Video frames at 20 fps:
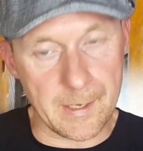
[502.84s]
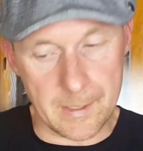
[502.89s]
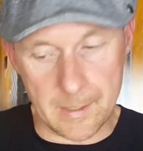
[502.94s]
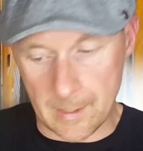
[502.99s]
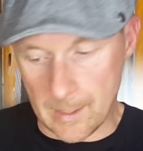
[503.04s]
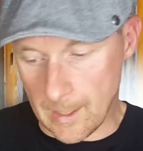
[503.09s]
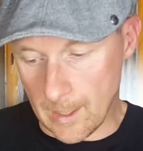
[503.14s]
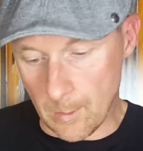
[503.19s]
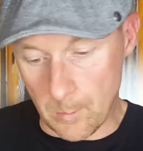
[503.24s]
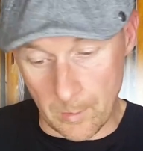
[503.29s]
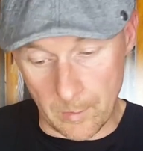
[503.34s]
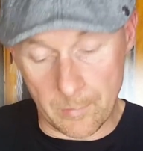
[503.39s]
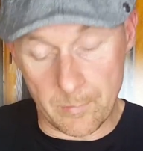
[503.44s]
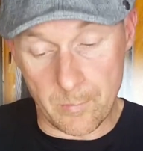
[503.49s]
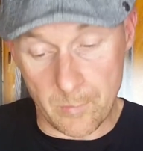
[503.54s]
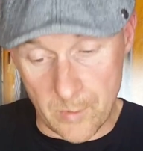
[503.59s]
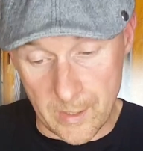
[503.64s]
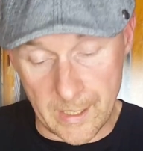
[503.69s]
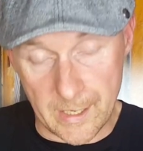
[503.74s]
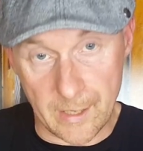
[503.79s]
I will
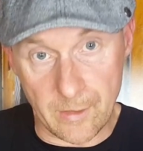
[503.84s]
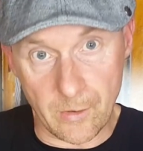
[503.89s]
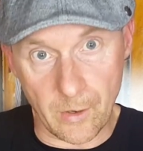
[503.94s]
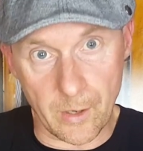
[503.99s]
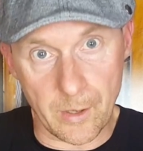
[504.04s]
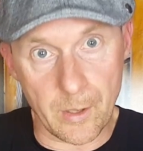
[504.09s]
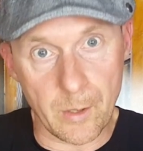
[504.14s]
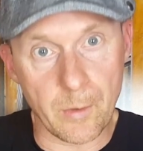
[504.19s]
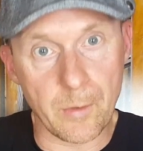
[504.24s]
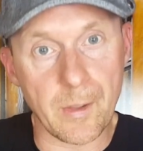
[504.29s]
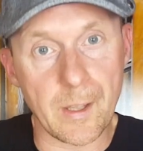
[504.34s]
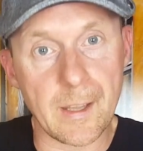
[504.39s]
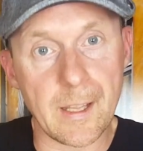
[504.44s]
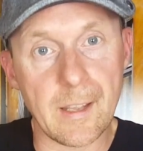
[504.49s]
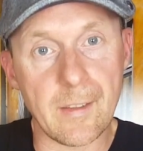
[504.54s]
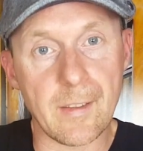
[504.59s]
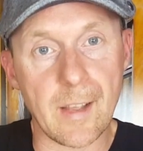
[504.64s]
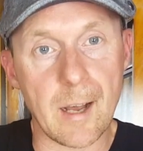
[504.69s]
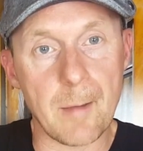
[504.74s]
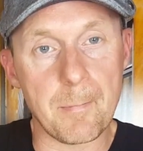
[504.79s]
really enjoy using
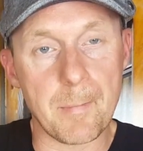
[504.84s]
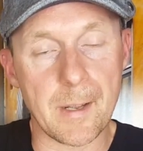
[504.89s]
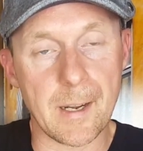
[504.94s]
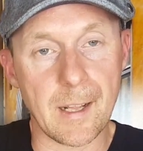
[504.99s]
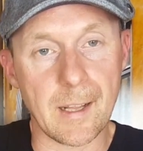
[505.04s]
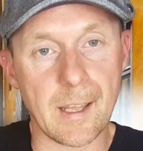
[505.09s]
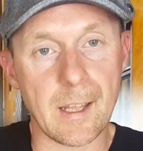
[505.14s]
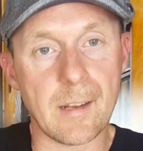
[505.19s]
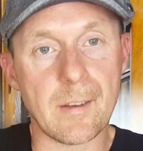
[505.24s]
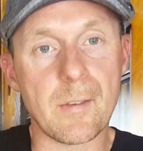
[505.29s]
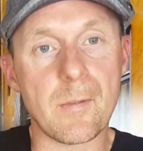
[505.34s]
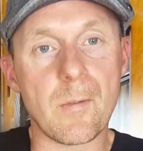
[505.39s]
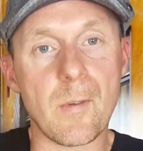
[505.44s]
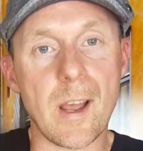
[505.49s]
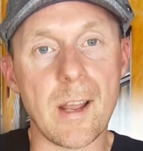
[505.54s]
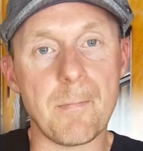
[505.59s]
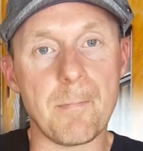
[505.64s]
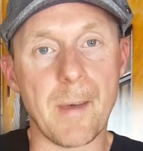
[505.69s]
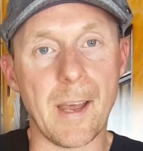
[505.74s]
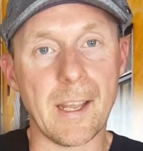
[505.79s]
these up, and I'll get
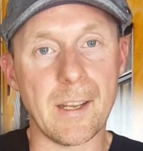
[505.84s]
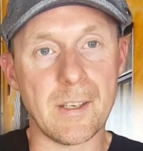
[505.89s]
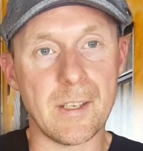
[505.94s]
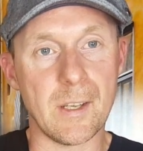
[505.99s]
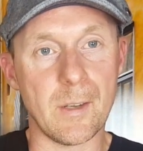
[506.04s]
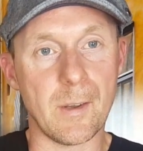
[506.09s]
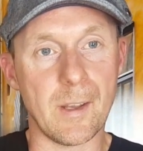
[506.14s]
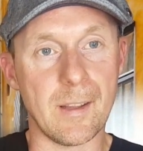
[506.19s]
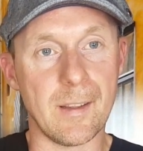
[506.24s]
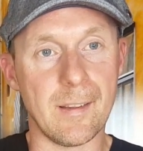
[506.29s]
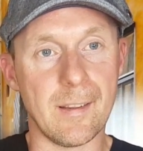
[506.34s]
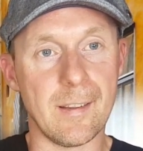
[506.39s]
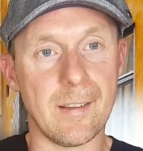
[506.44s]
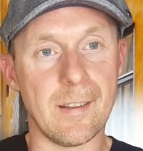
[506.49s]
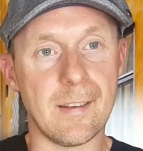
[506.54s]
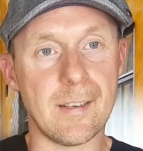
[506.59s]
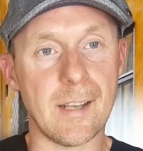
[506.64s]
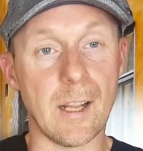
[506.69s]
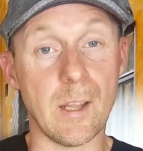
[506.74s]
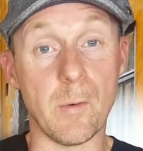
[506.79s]
right back to you and
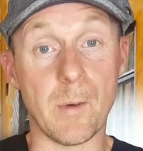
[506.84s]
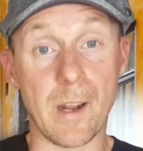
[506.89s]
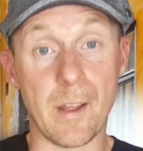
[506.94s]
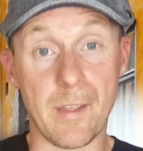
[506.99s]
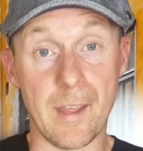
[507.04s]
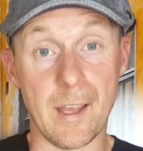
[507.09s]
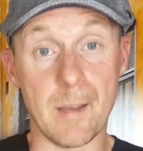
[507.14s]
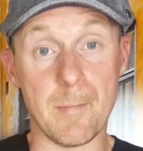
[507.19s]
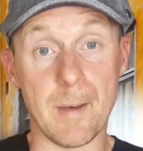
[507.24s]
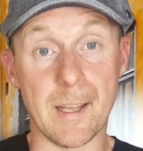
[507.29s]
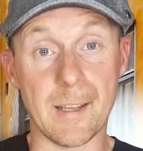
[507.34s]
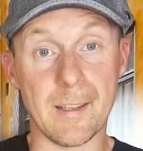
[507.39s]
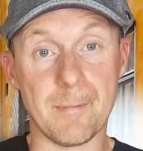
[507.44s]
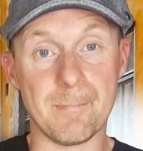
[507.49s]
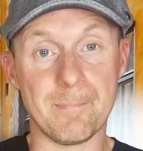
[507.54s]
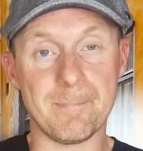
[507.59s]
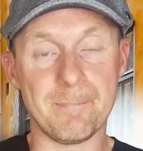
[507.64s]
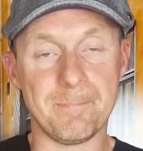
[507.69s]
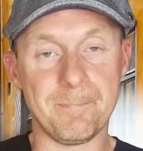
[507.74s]
tell you what I think about them.